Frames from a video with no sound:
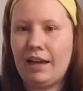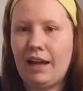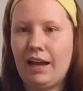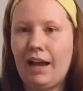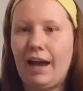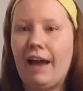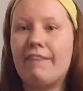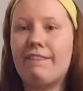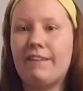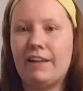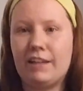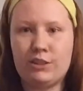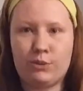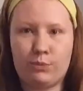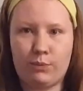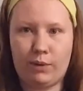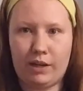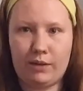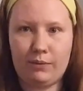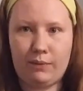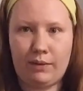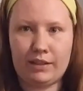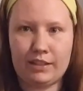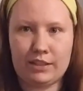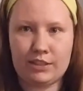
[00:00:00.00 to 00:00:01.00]
And that's
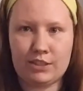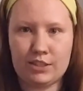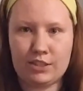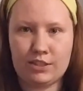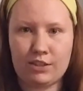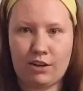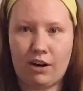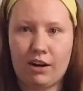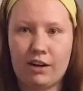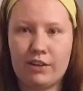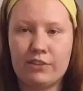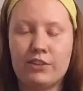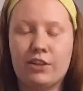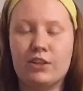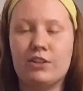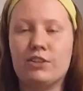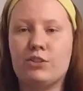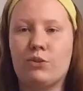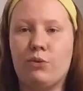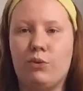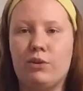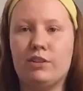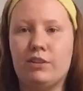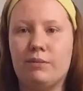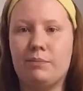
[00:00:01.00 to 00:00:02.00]
where I want to start.
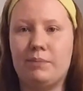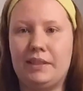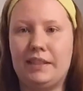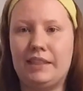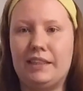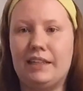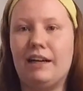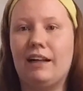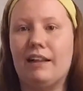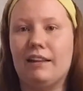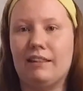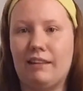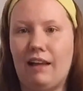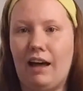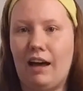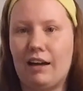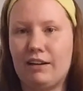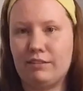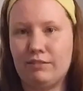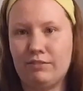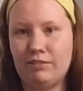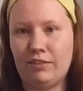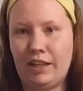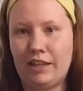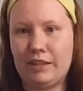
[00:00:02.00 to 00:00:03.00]
There's going to be a lot
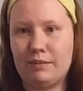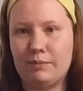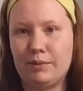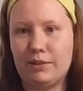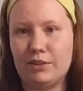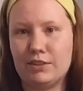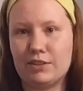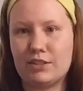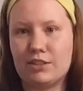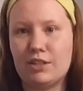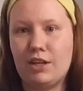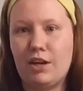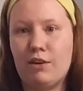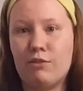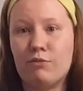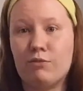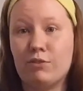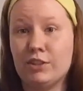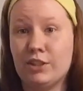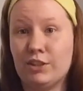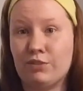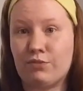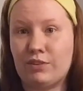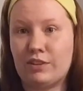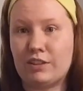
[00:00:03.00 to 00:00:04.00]
of labels
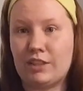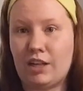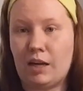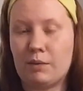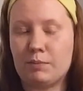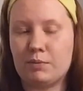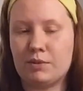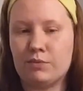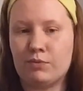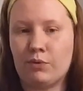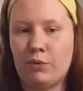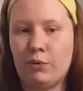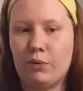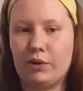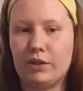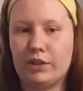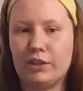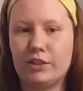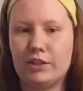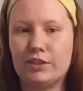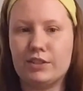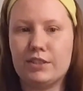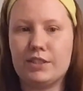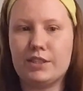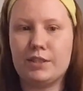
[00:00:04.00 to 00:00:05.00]
for different types of
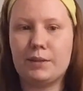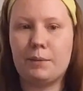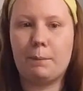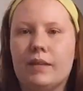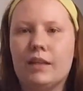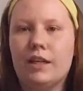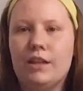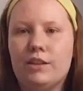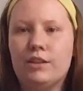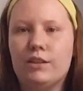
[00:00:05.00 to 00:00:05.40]
orders.